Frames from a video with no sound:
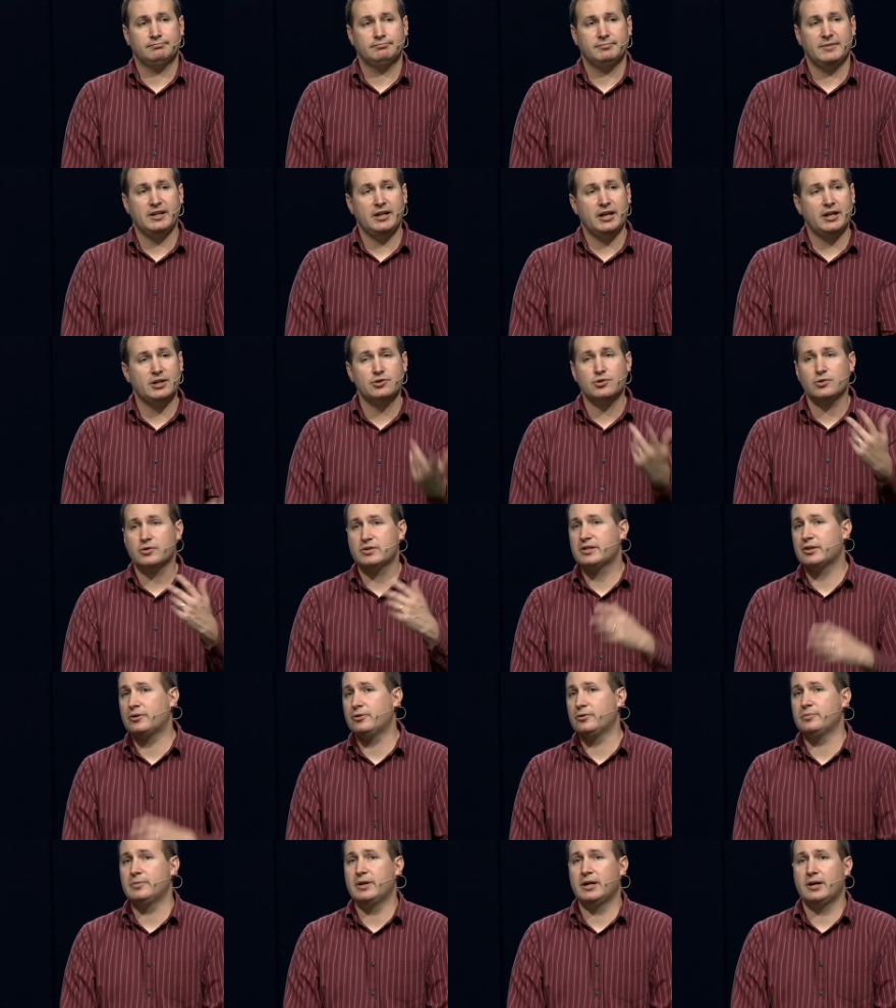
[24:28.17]
The angel
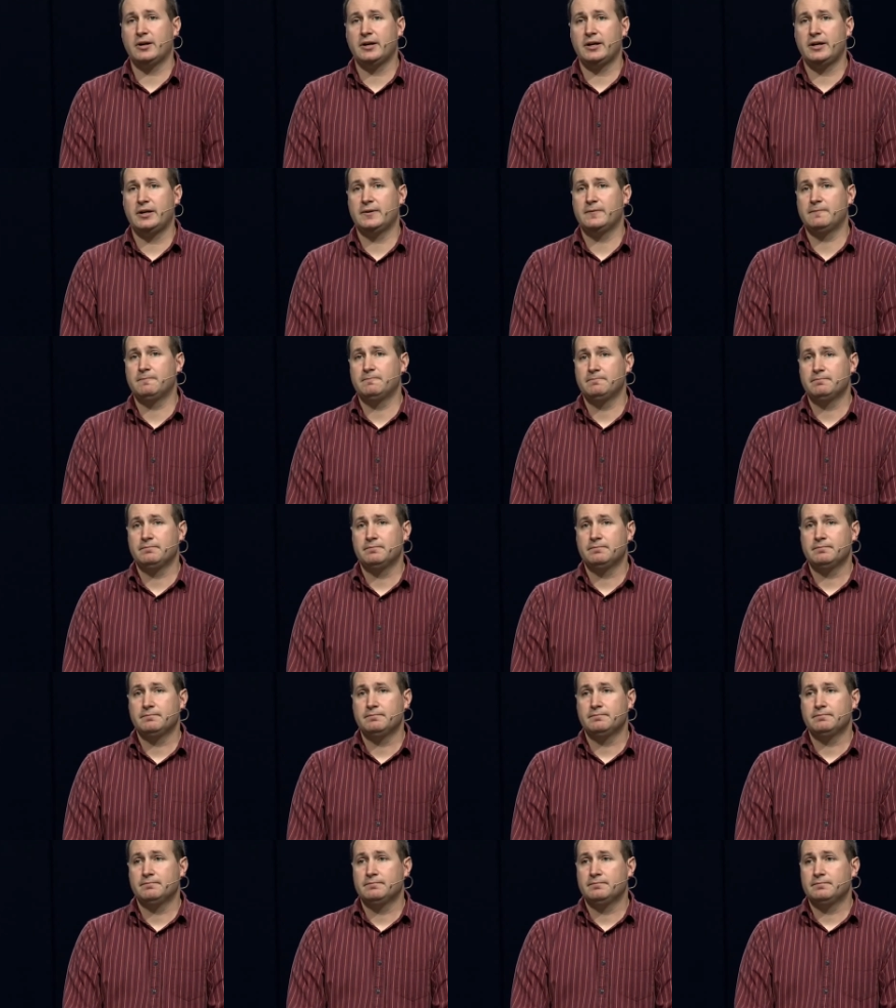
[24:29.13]
told Mary,
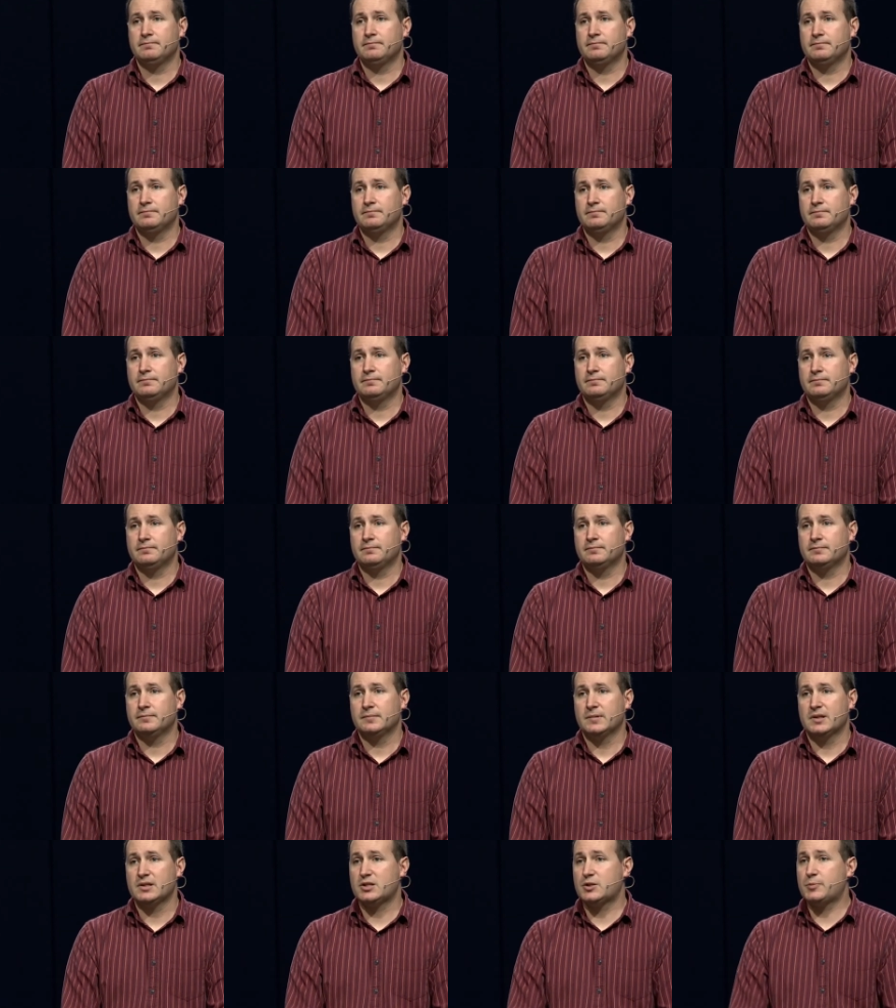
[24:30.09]

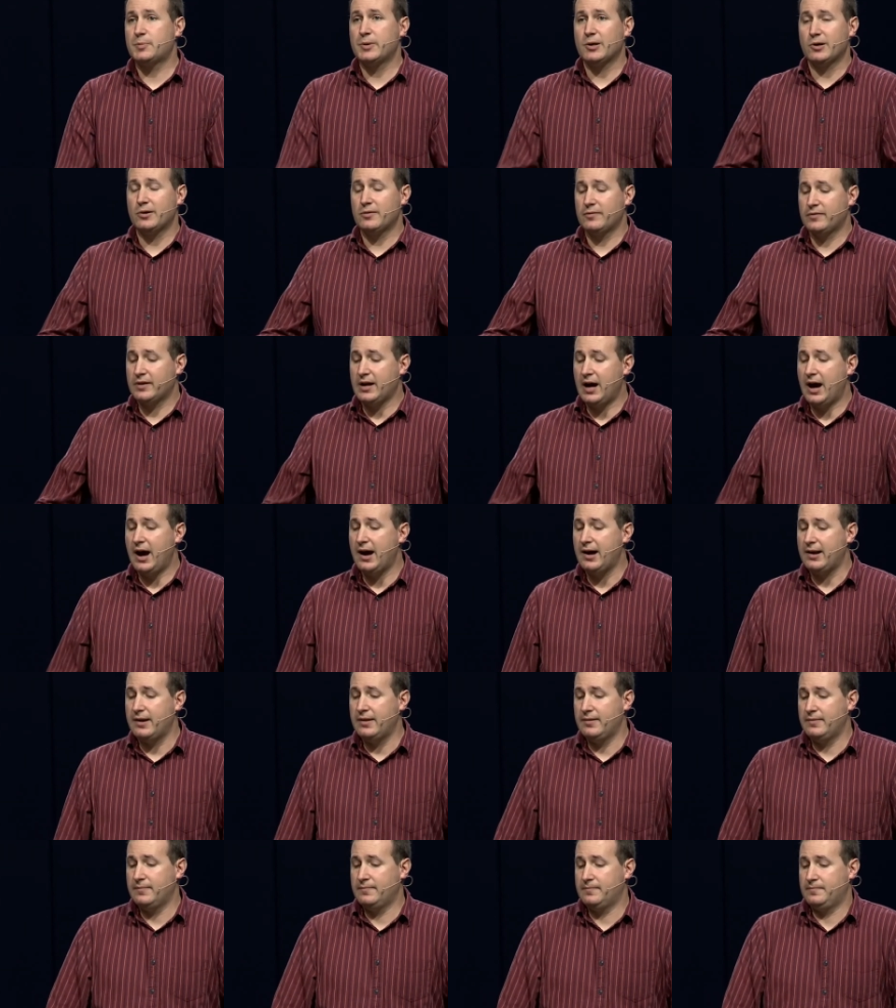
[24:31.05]
the Spirit of God.
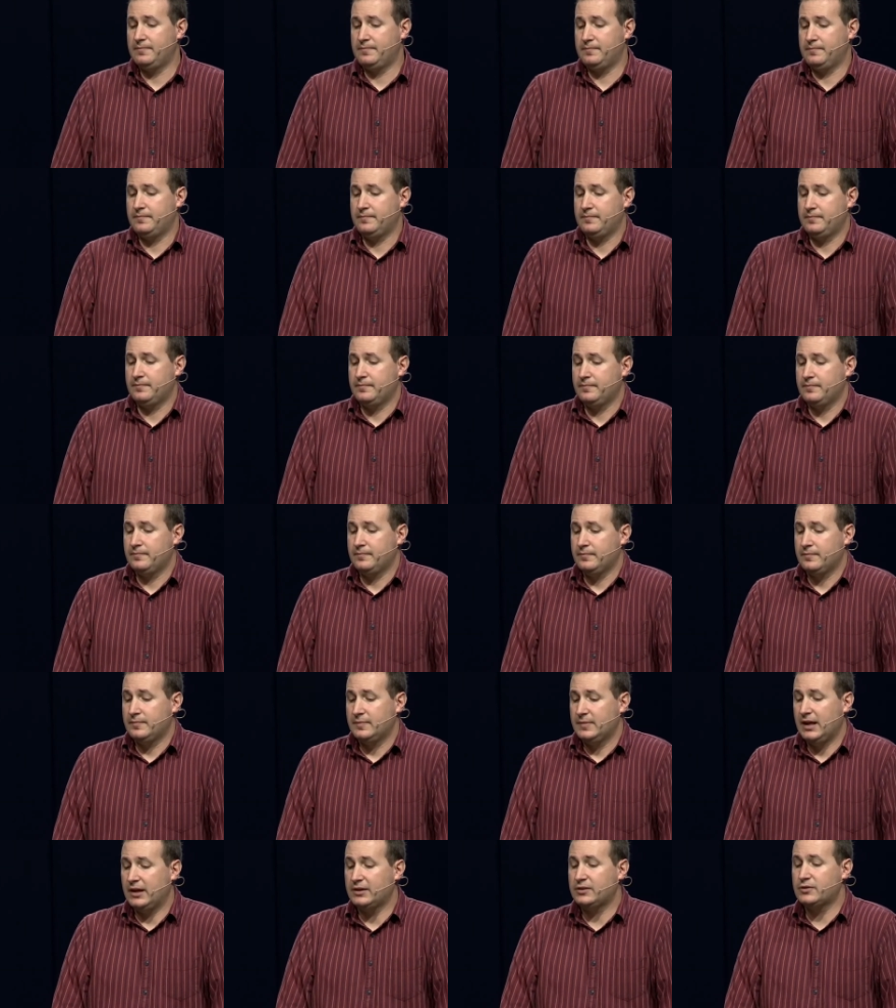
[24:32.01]

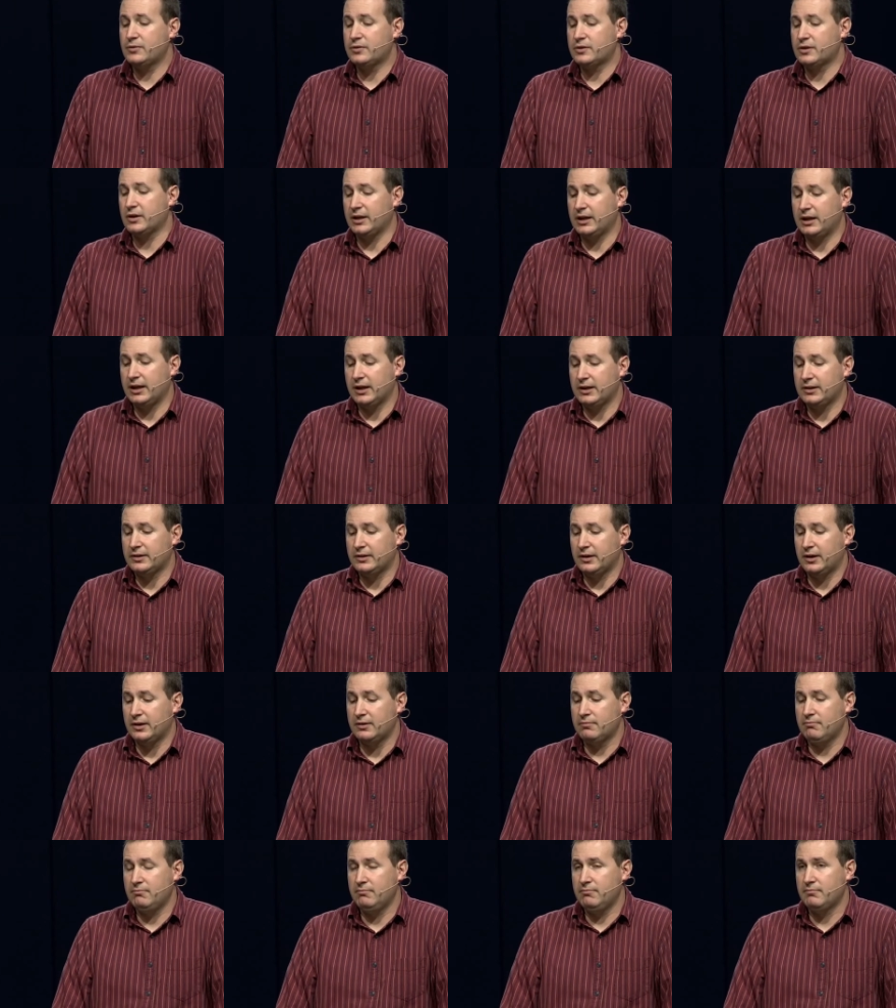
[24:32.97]
That's who's going to get it
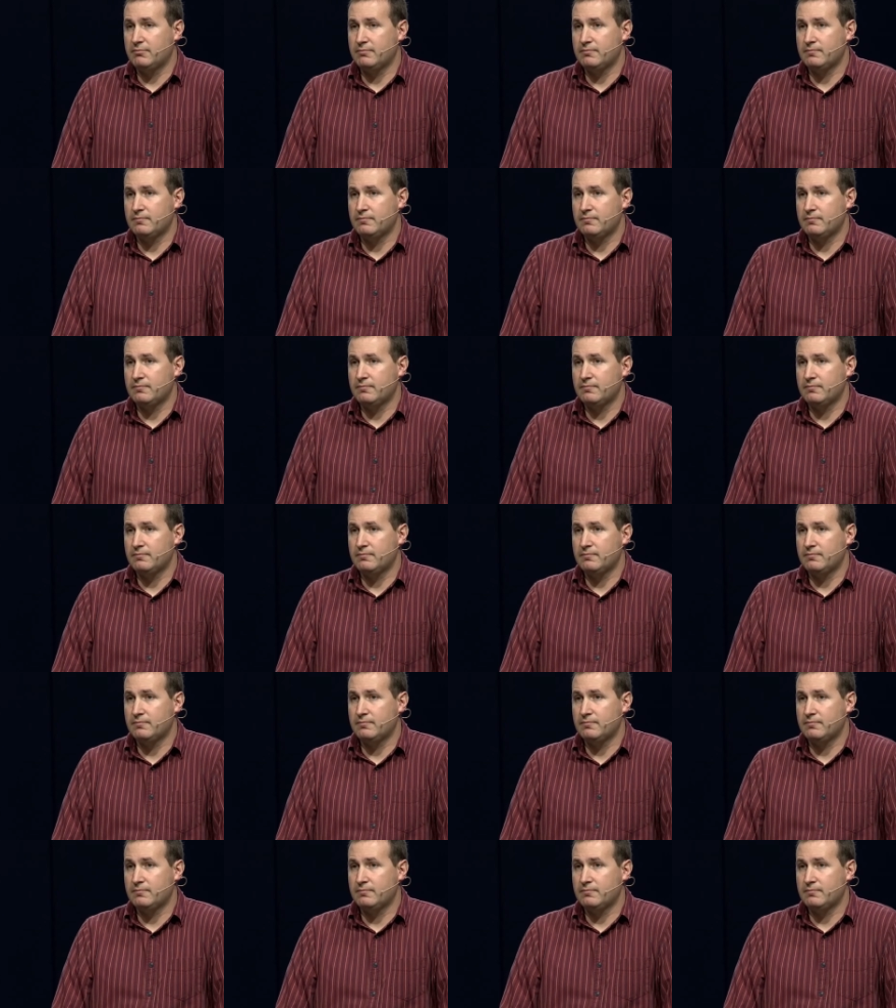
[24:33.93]
done.